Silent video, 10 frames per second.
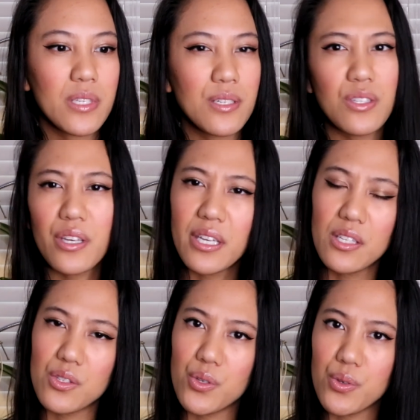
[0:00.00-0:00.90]
is looking
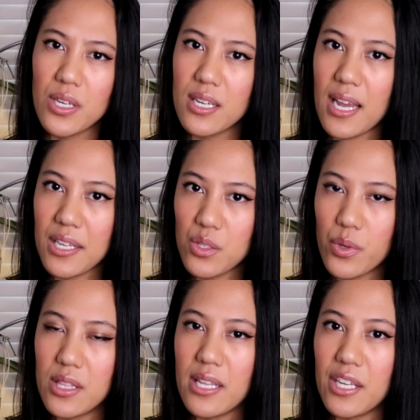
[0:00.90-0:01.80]
to connect
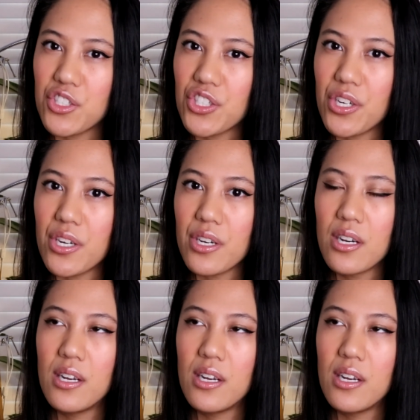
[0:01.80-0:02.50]
with nature,